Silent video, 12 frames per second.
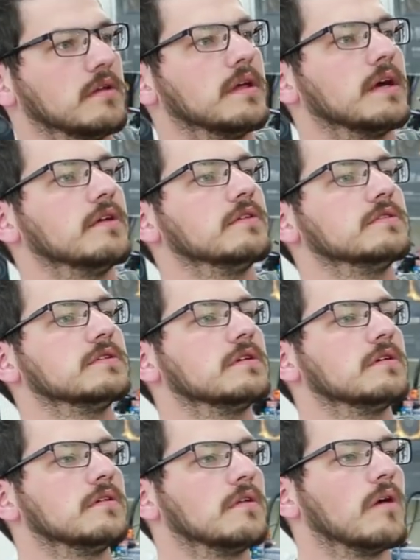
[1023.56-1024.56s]
That is
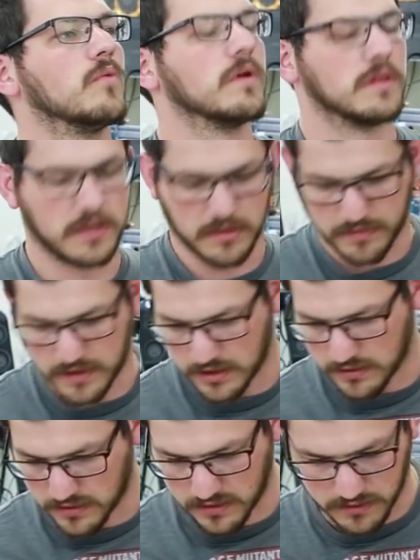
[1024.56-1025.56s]
not wiggling up
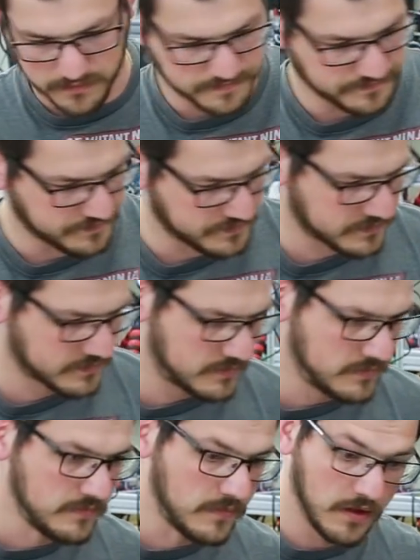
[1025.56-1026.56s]
there at all.
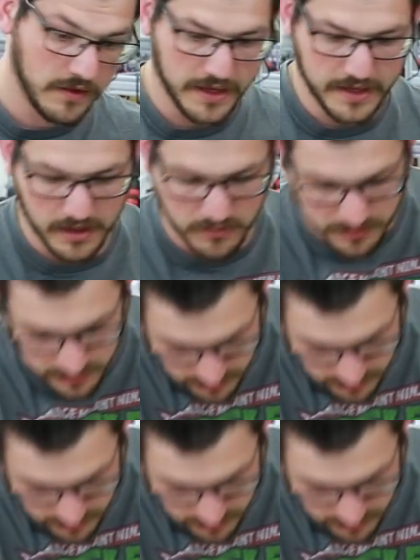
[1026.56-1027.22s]
Okay, now we're going